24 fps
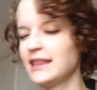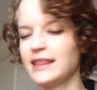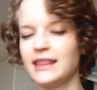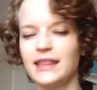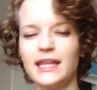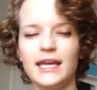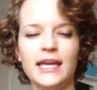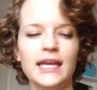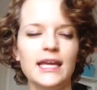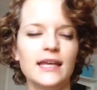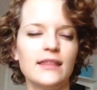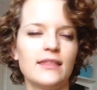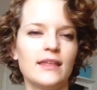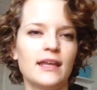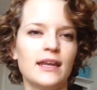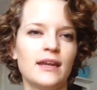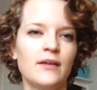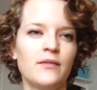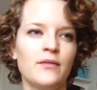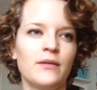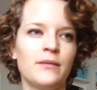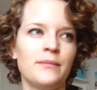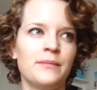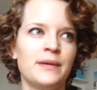think that
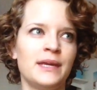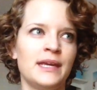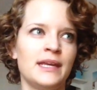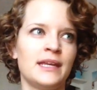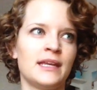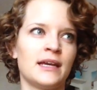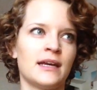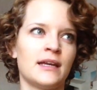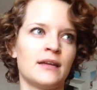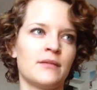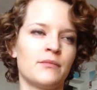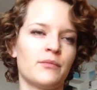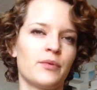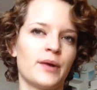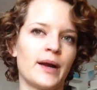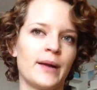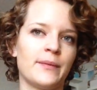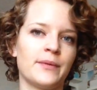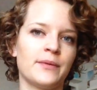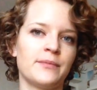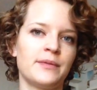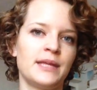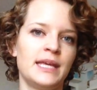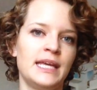it will be done
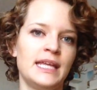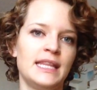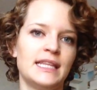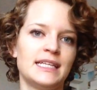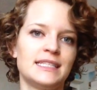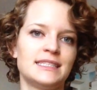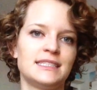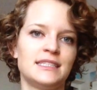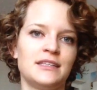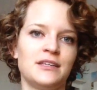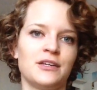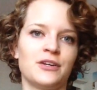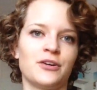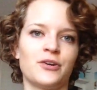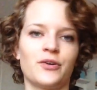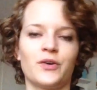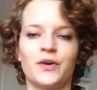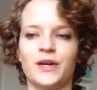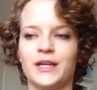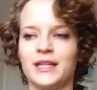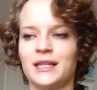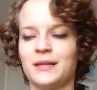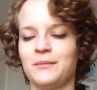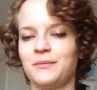probably this year
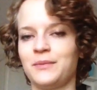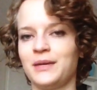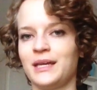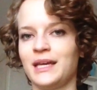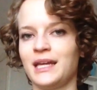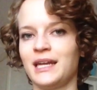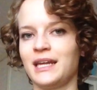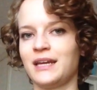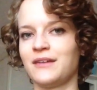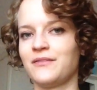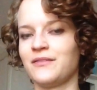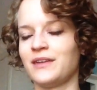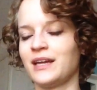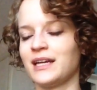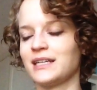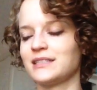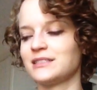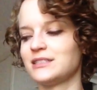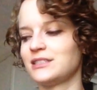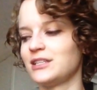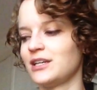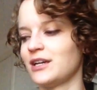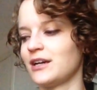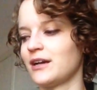or in the beginning of
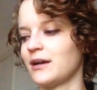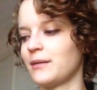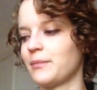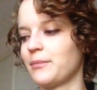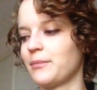next year,